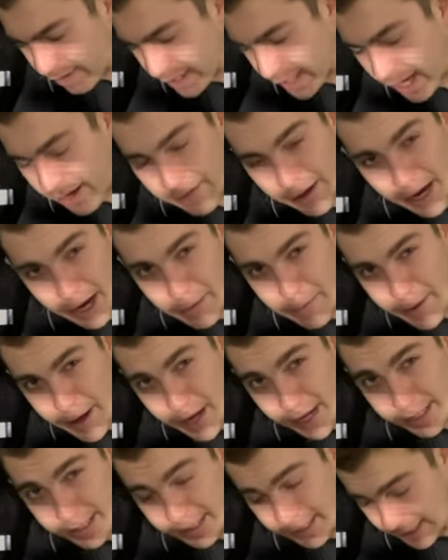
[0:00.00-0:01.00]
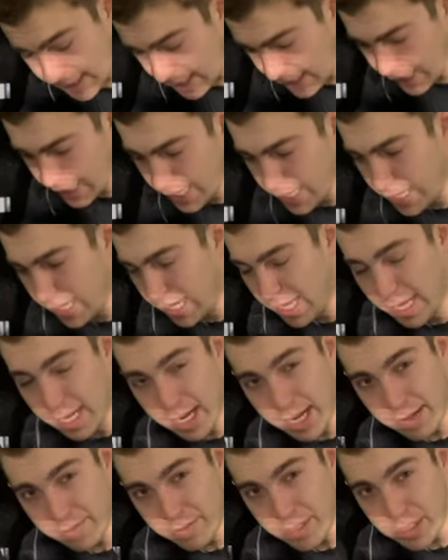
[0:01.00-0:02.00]
is I have AirPods and
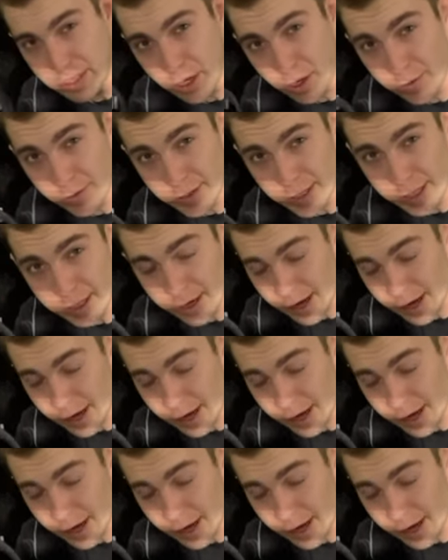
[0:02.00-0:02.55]
I have these over-the-ear